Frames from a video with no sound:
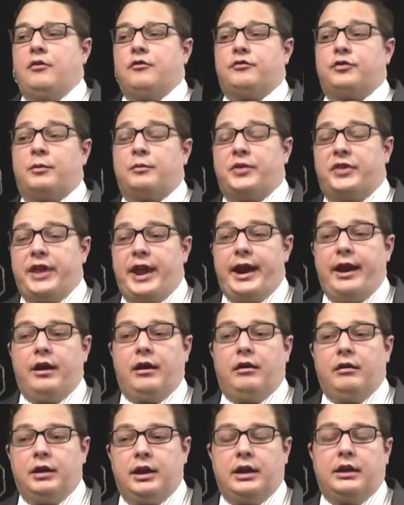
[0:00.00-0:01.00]
From
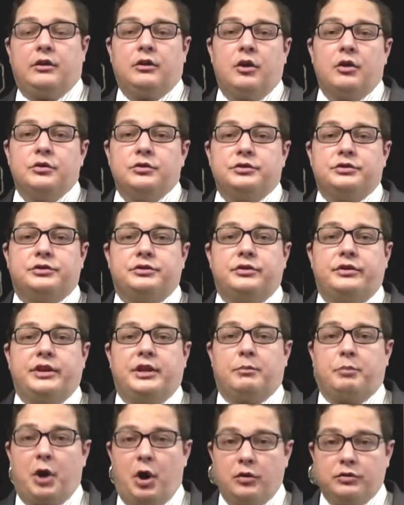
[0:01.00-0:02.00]
there, it goes to
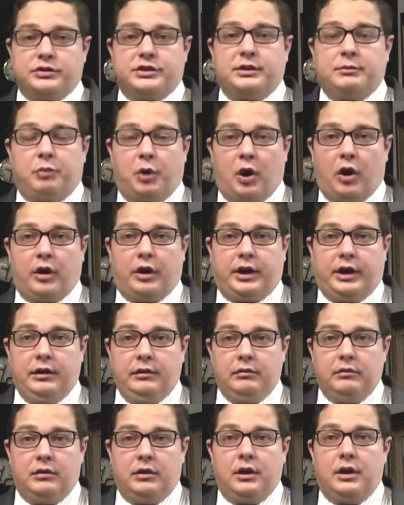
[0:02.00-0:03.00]
the opposing
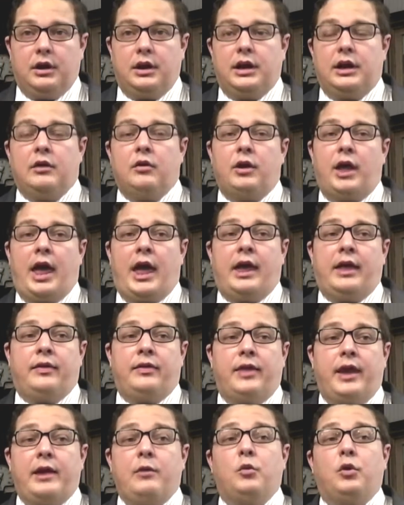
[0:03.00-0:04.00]
party, and,
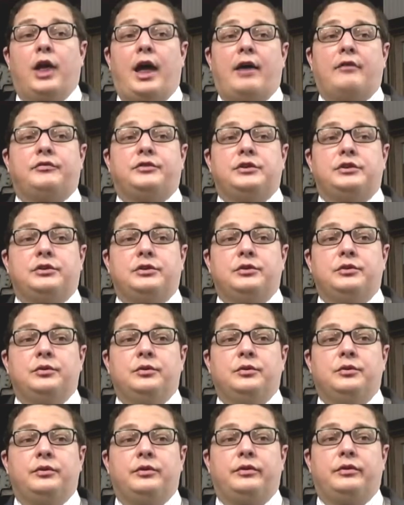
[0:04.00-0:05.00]
and they will have to
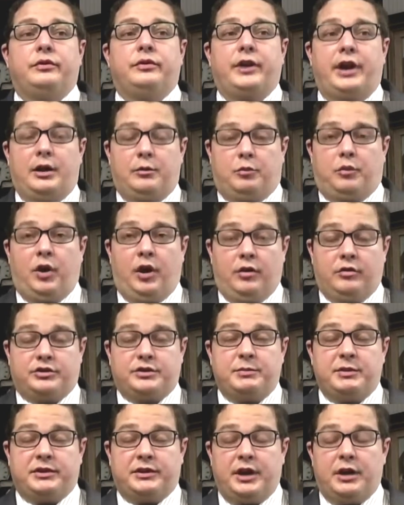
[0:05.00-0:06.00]
do their or
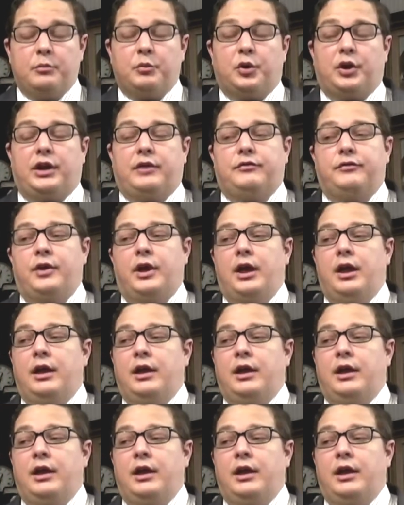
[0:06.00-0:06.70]
submit their brief.